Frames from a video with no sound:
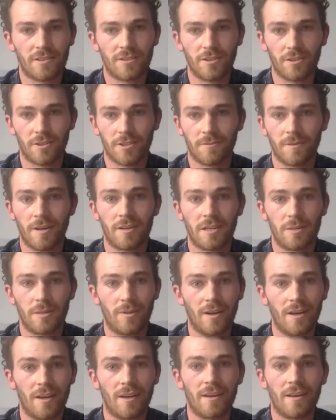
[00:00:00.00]
You're surrounded
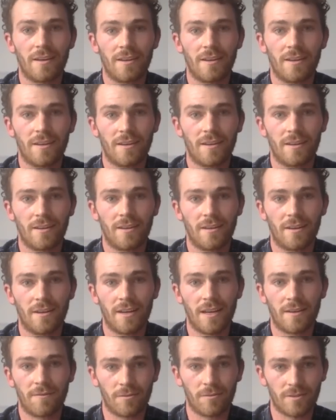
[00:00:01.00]
by it,
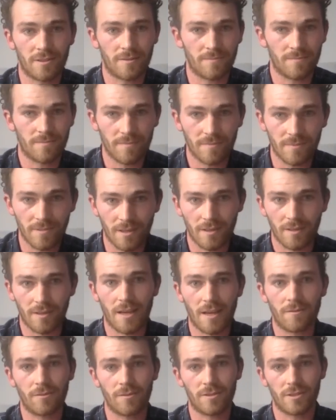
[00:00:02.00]
and everyone's
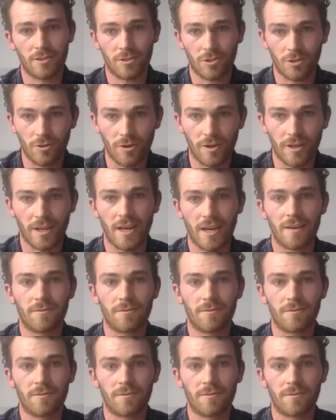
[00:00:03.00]
enjoying it.